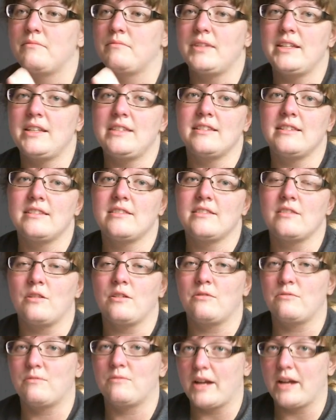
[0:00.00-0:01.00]
places
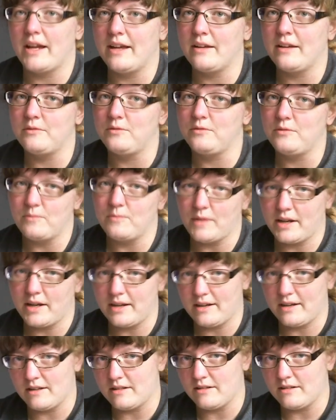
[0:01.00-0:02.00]
around
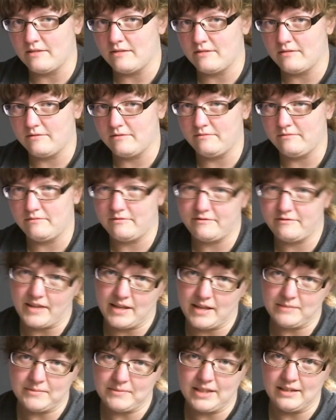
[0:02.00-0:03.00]
where
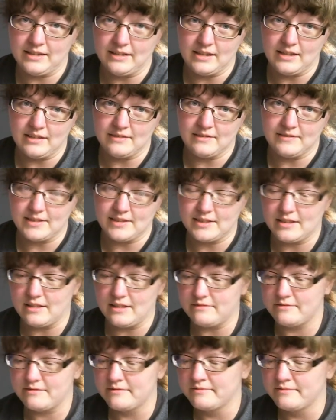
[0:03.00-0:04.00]
family lives and
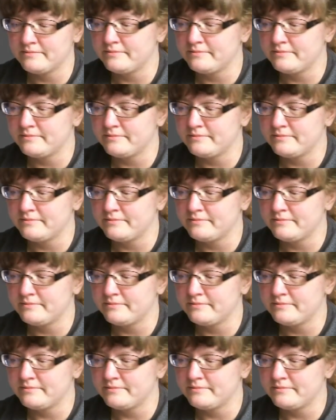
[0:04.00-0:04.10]
stuff.